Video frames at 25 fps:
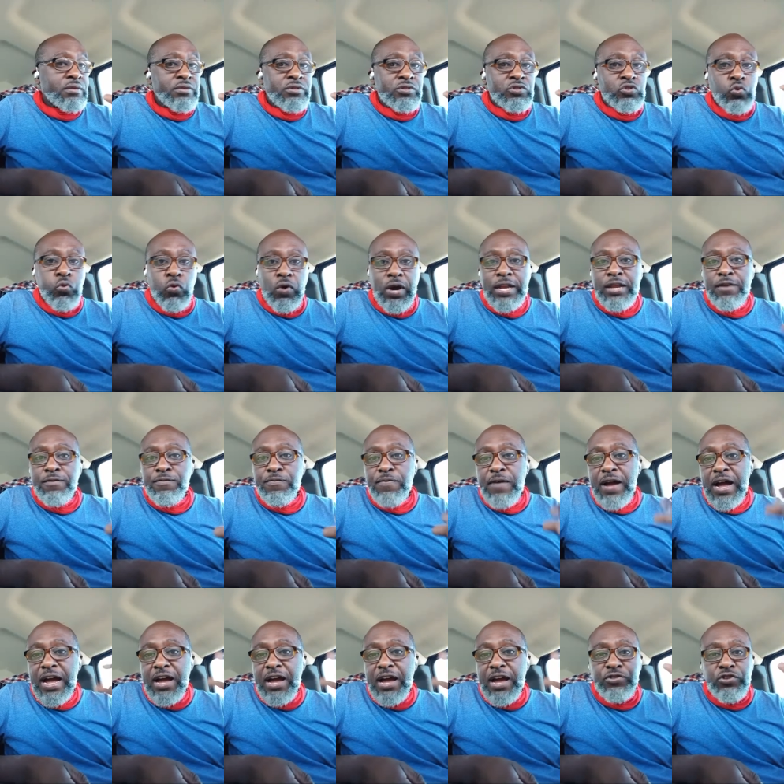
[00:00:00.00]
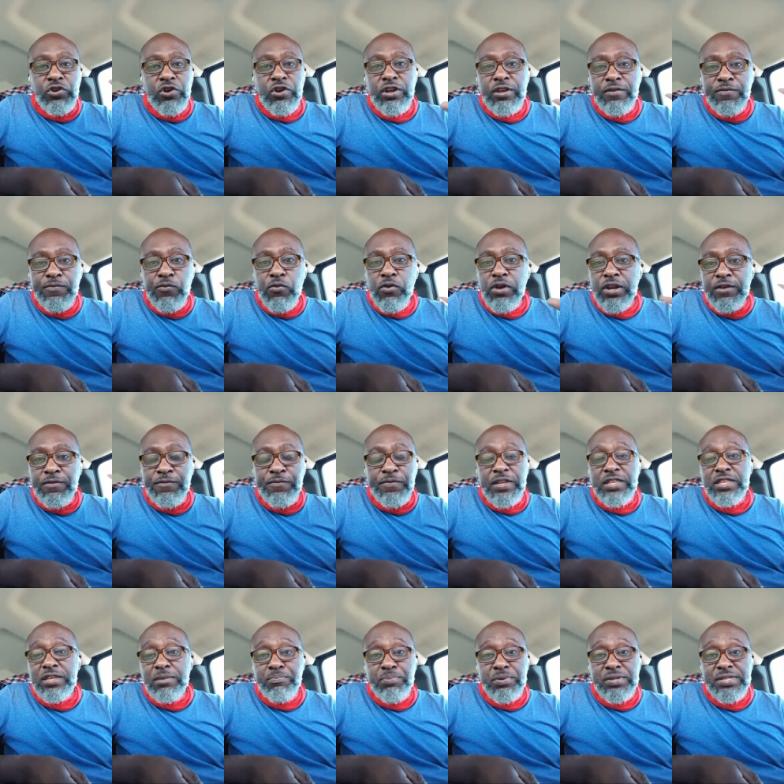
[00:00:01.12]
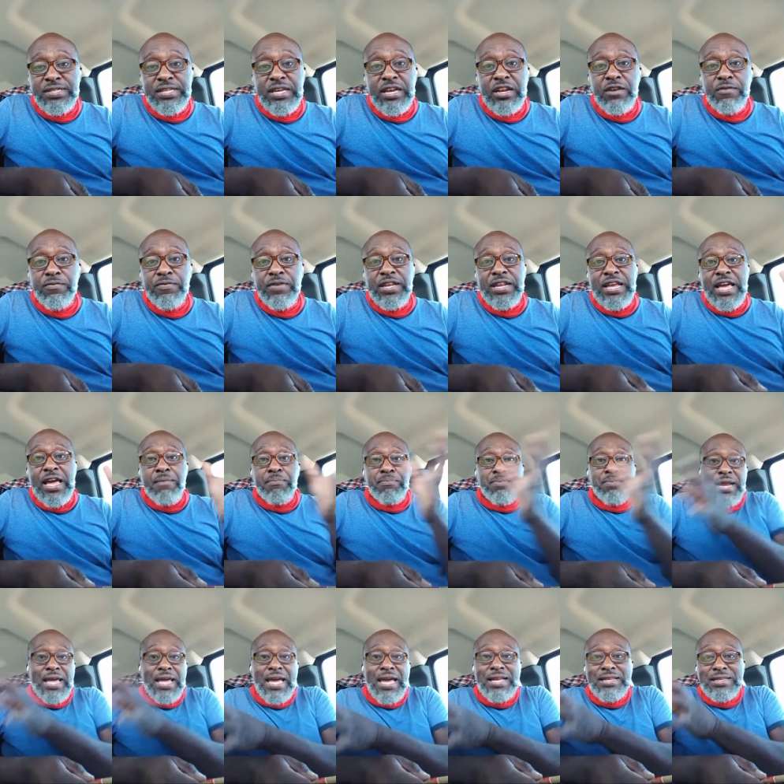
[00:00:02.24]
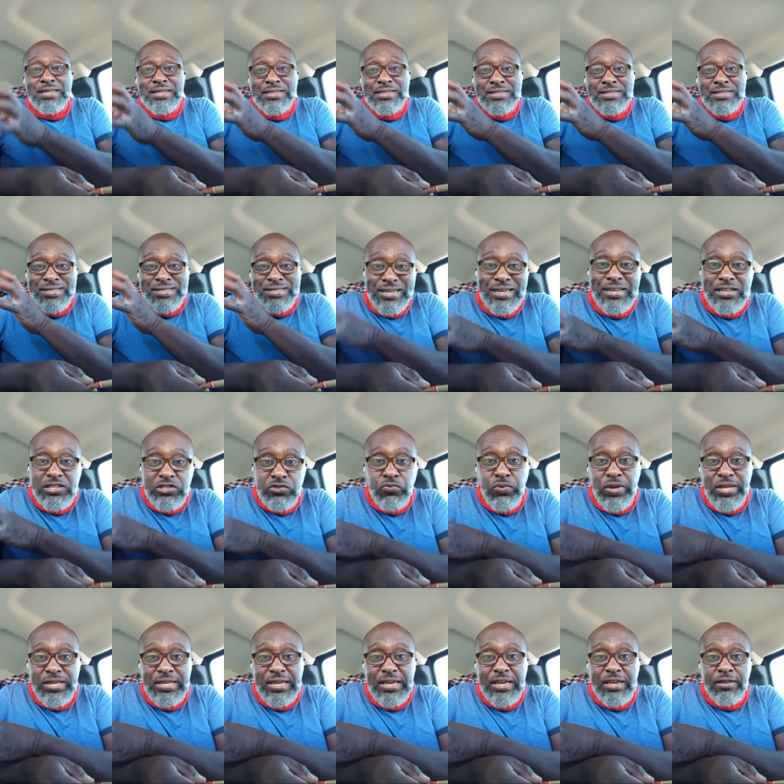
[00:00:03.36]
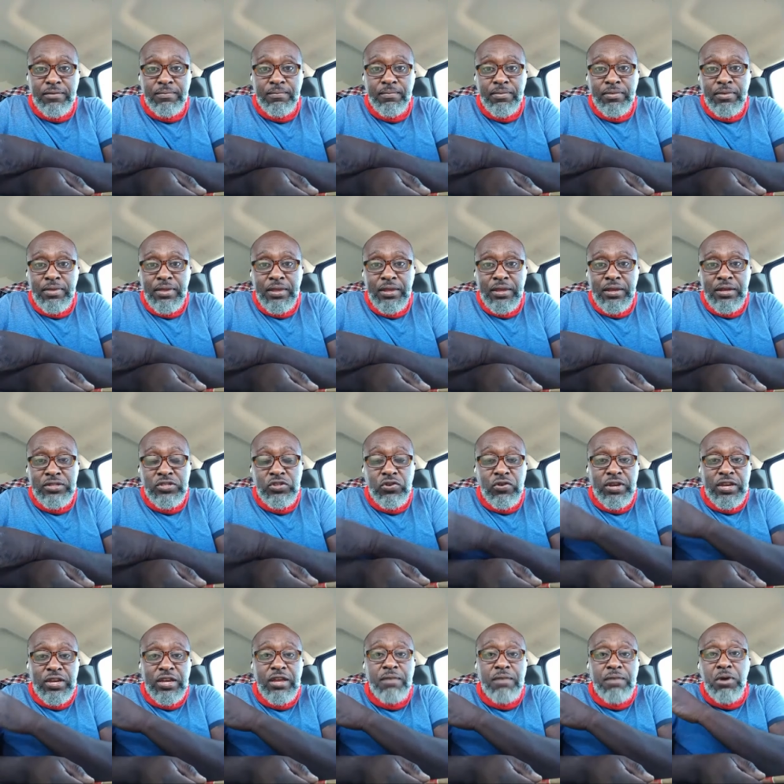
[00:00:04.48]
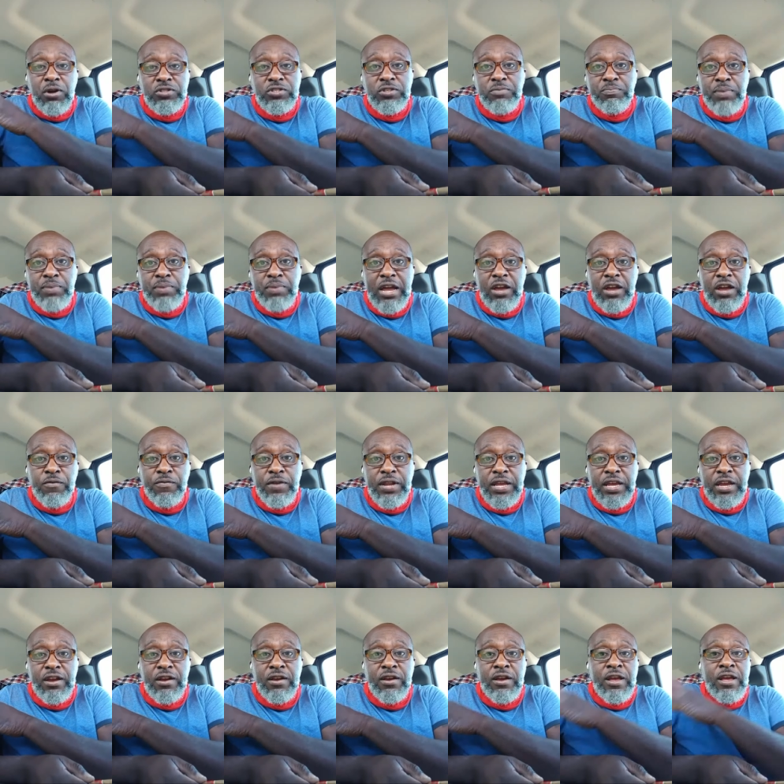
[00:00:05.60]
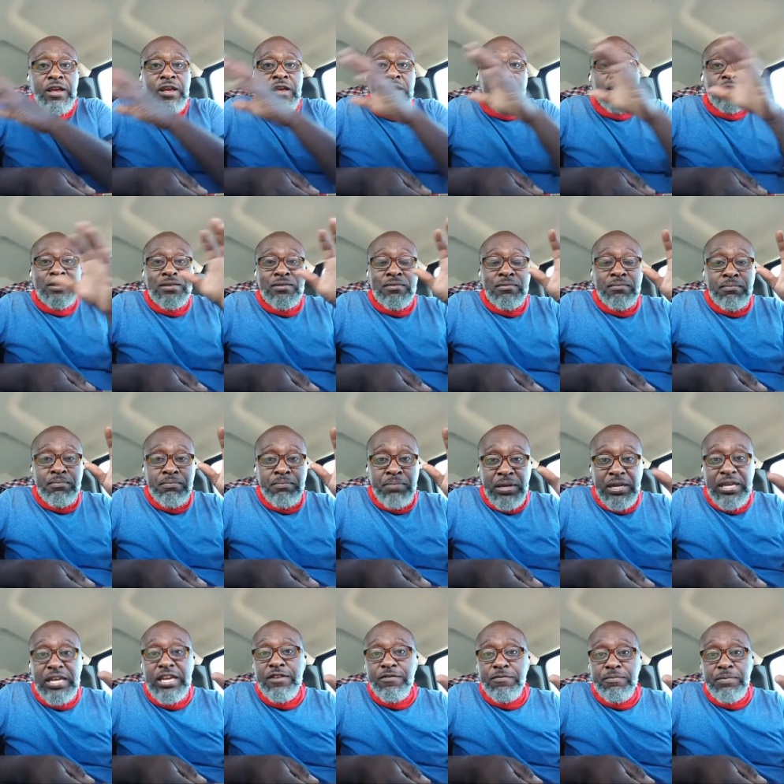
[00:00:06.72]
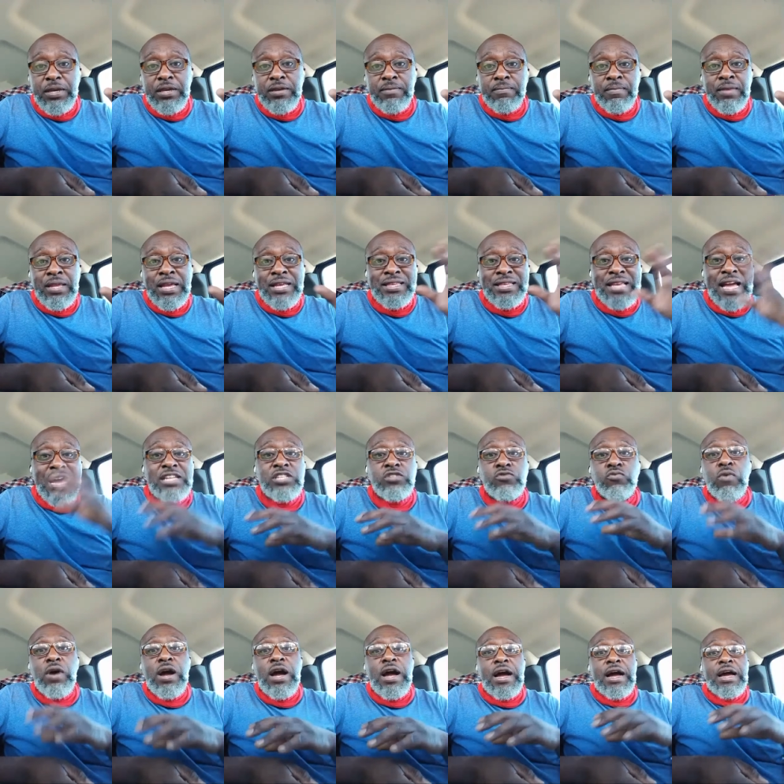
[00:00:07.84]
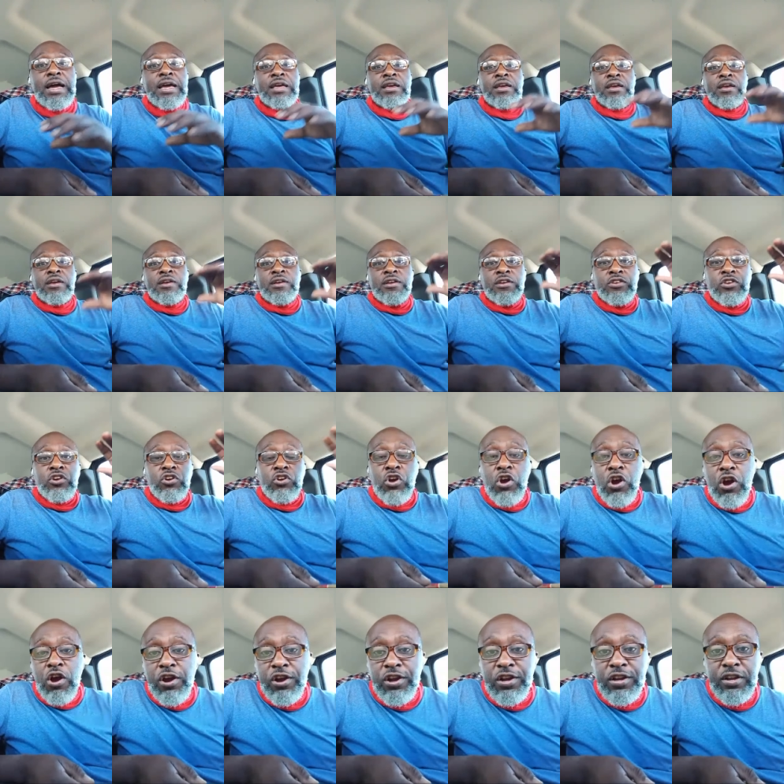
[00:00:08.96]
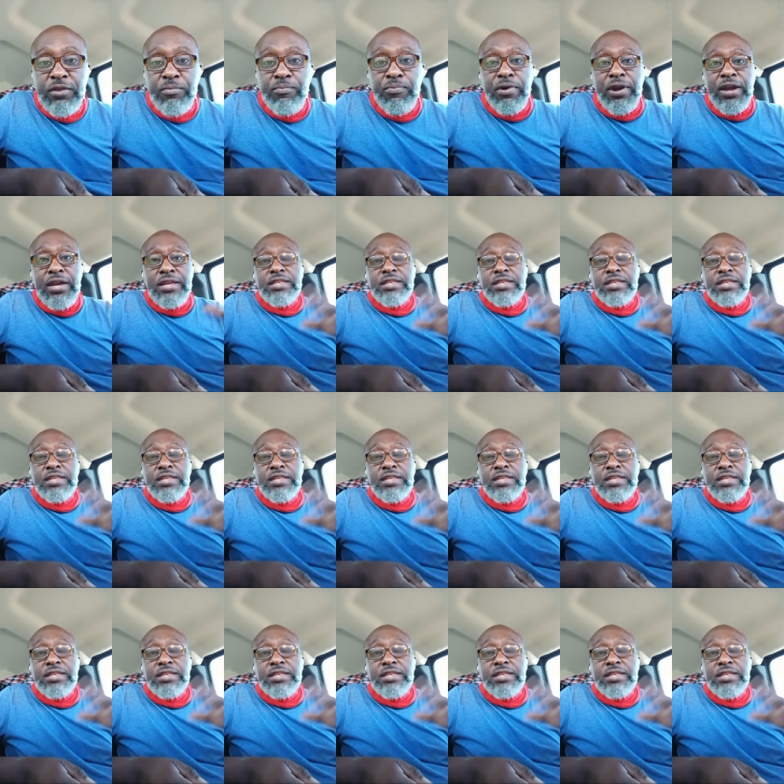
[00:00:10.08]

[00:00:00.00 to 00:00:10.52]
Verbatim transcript: 25, 30, 40, 50% of it and plant seeds with it so it can multiply over there, Believe me, that's why your car gonna break